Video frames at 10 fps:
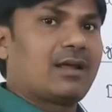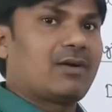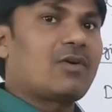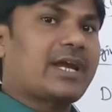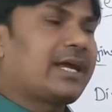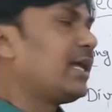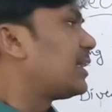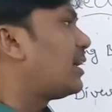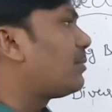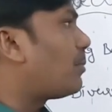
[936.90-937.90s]
Okay,
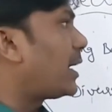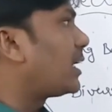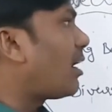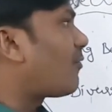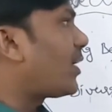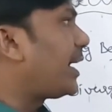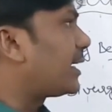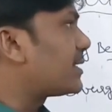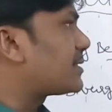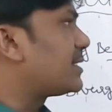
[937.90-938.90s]
that bundle of light
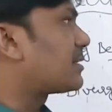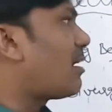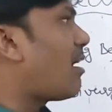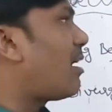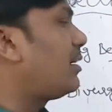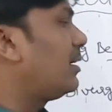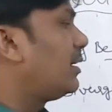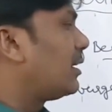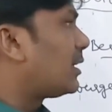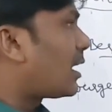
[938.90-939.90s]
rays is called
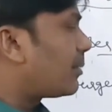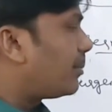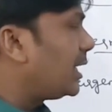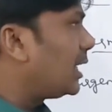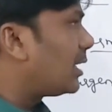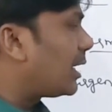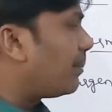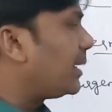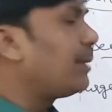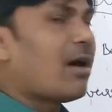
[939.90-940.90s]
the
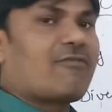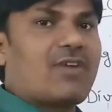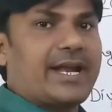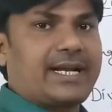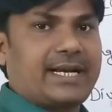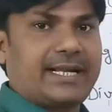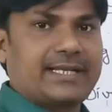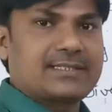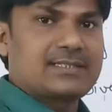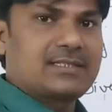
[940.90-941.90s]
beam of light
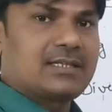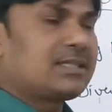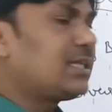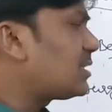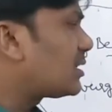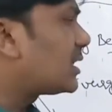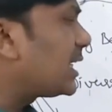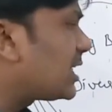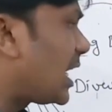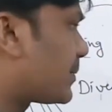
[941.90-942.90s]
rays. These are
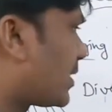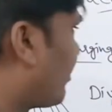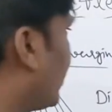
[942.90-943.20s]
three types of